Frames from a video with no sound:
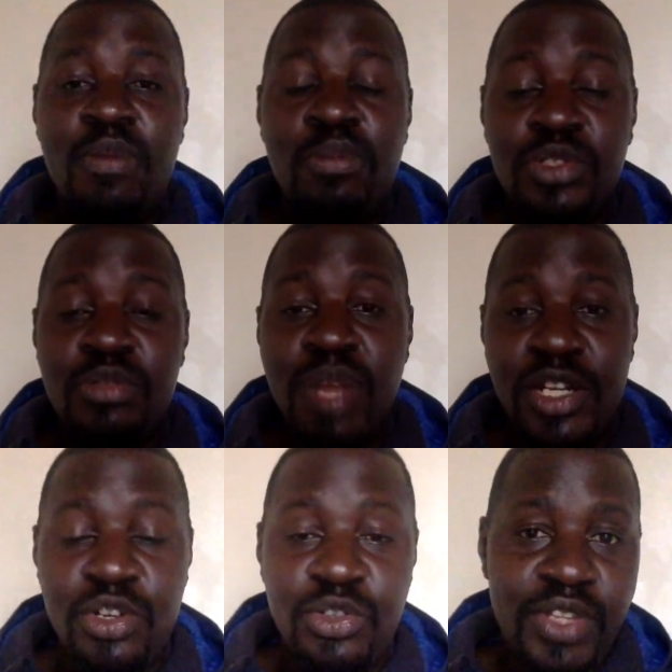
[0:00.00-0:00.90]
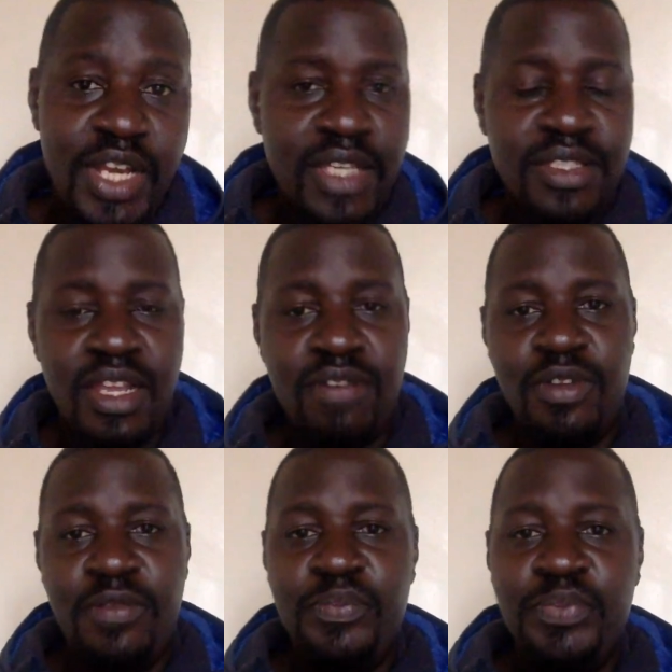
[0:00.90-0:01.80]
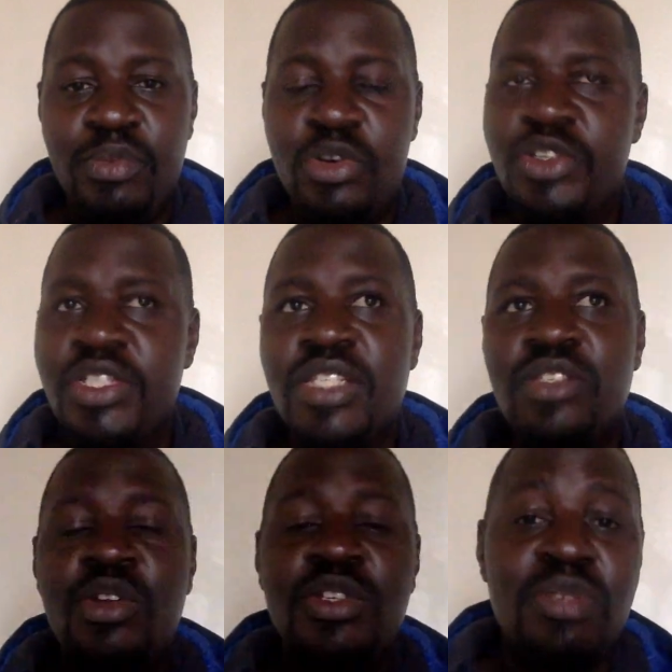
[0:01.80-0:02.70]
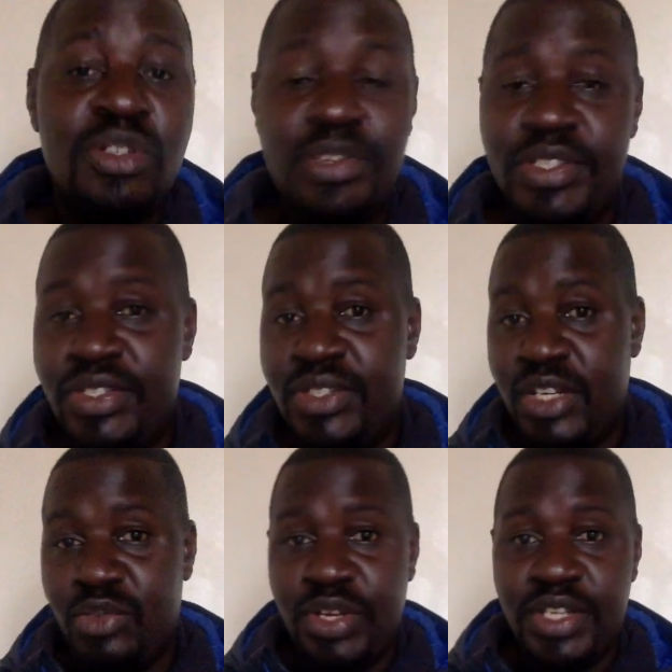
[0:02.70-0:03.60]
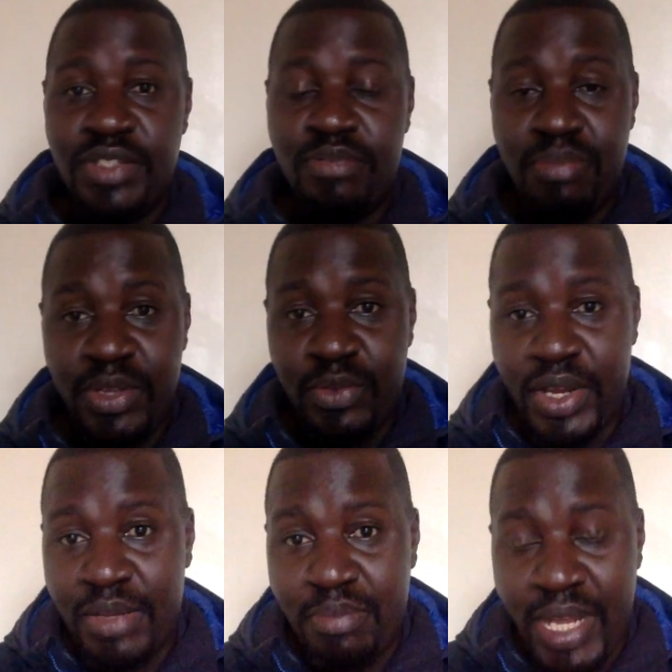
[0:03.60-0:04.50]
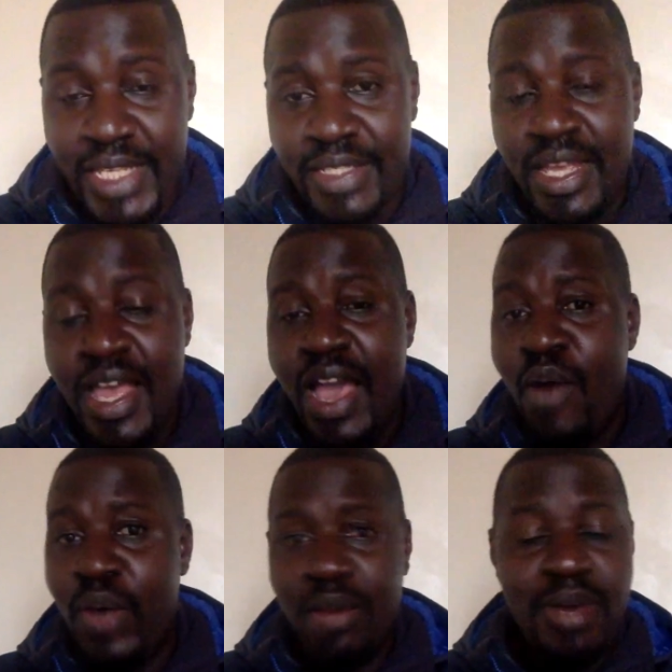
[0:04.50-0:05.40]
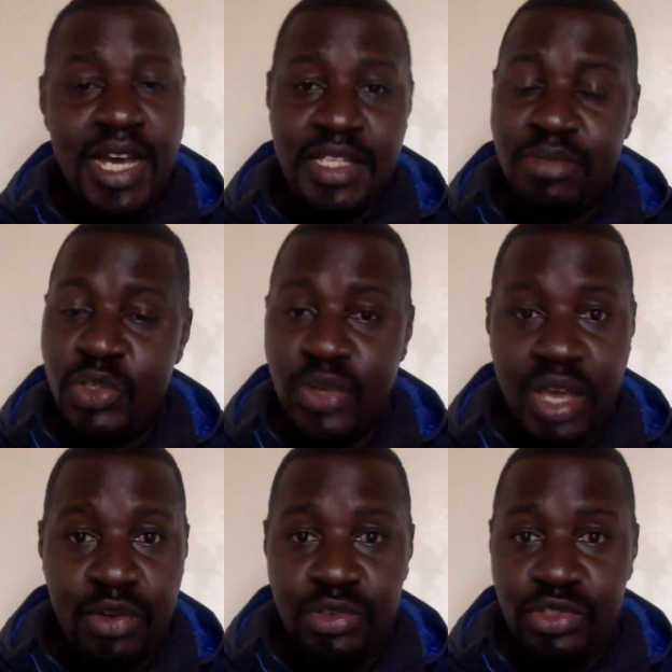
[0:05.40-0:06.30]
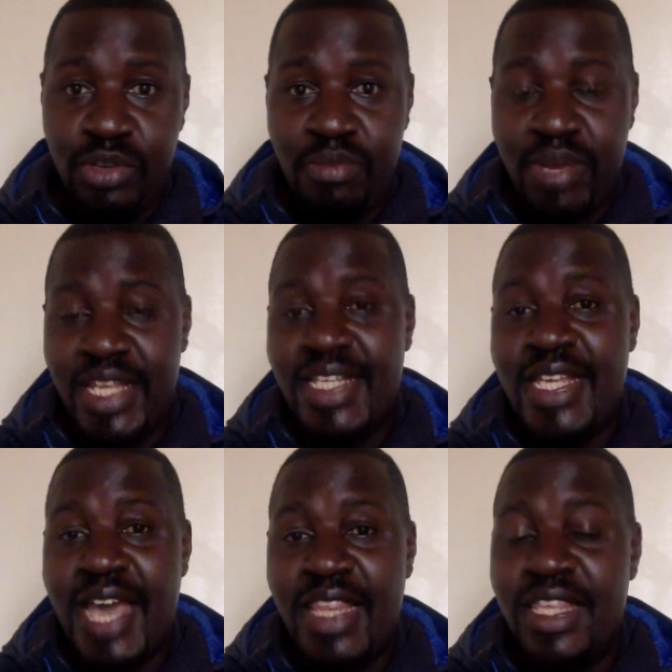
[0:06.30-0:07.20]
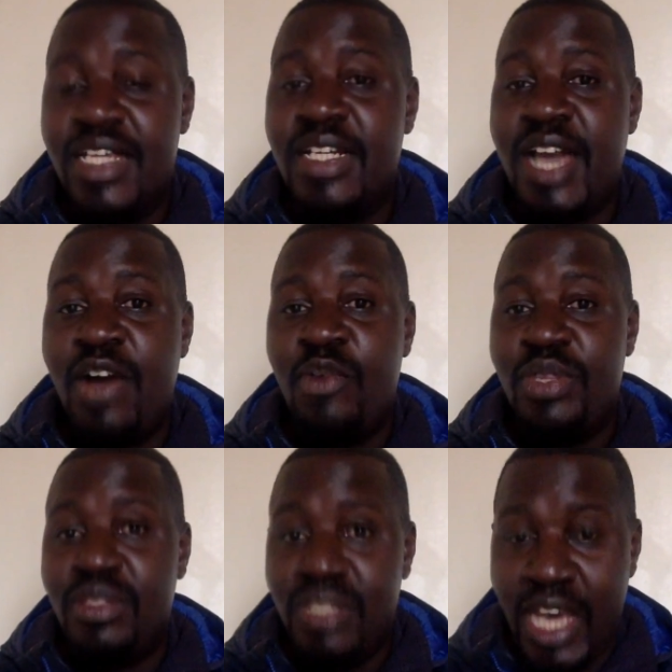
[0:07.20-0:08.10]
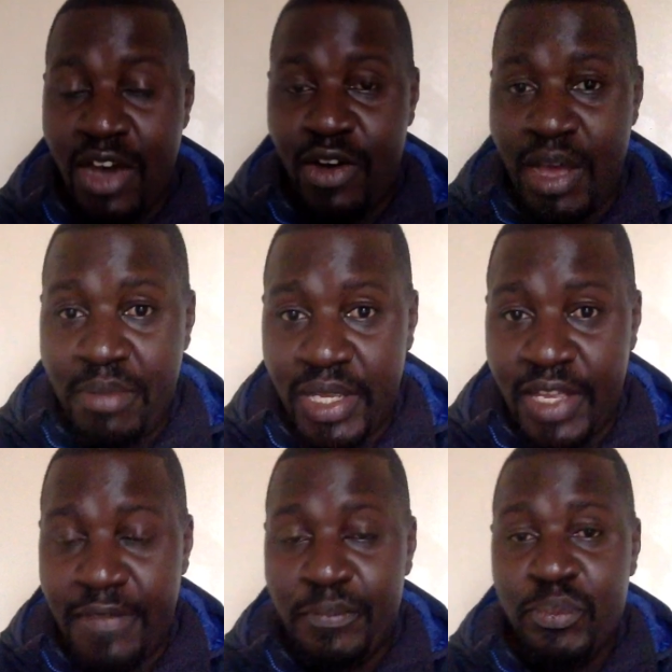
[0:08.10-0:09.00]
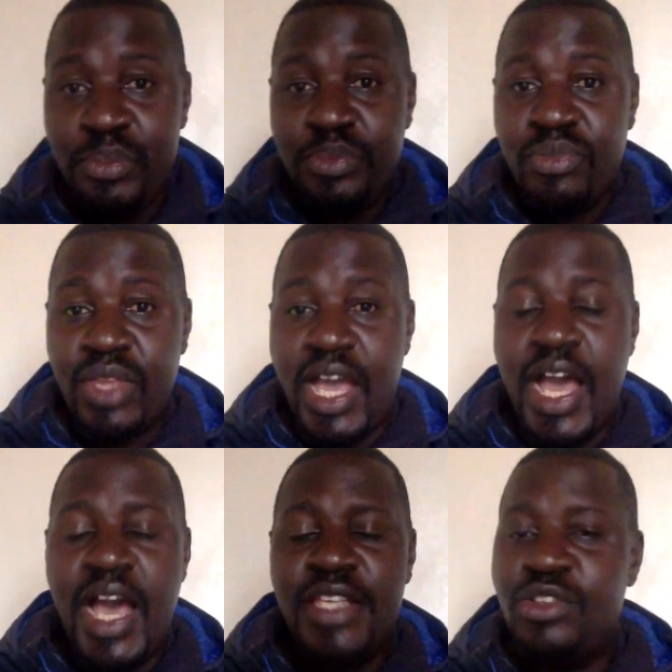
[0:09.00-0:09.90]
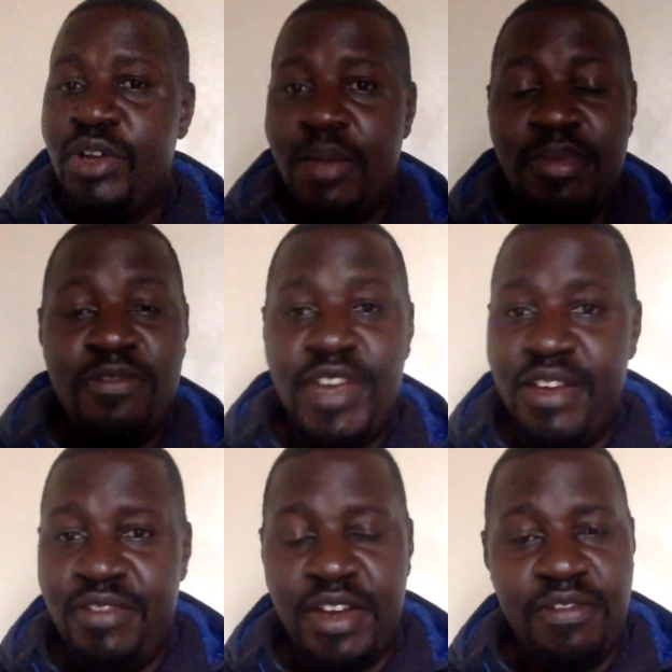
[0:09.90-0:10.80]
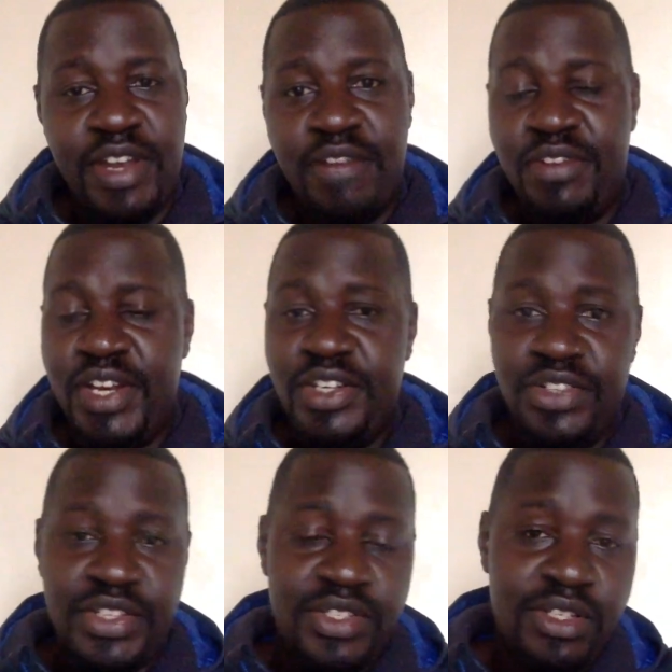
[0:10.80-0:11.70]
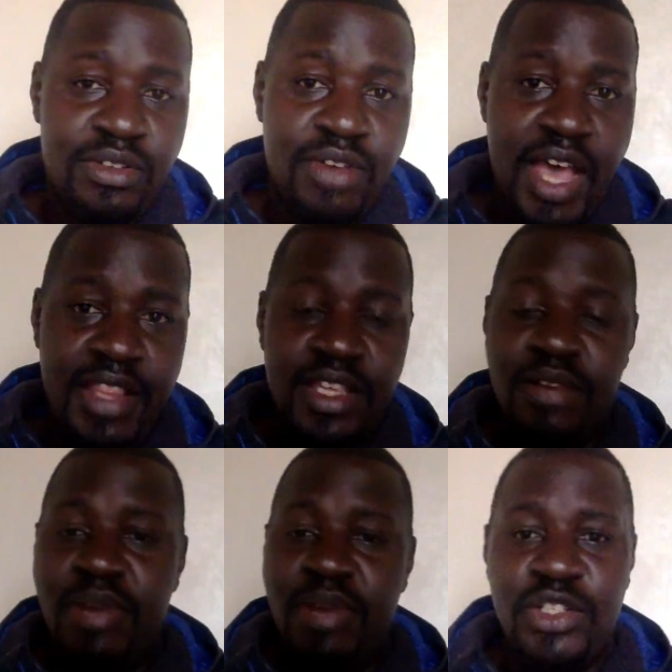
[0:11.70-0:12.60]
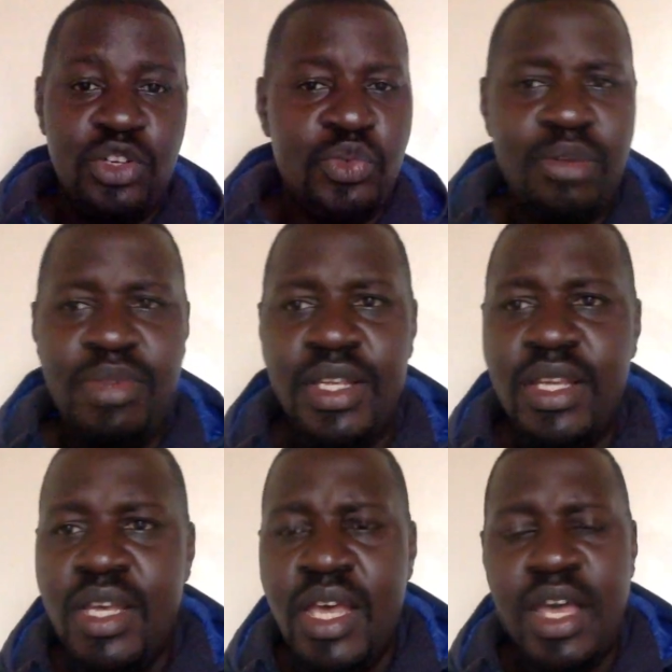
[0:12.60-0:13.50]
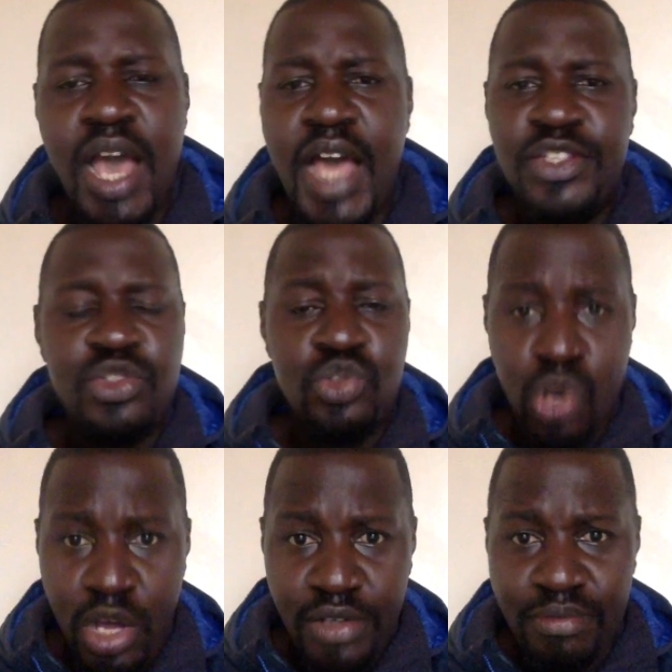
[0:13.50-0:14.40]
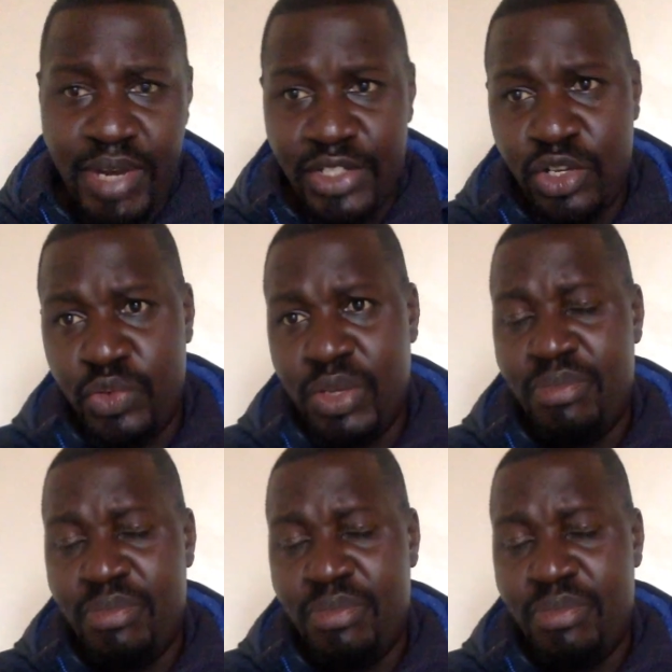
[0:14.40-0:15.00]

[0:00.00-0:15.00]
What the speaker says: push Brighton to the next level because he's always been consistent when he plays. Welbeck has been doing a good job, but I think now with João coming in, it's going to be very, very, very, very interesting. I think Brighton will be strong. Brighton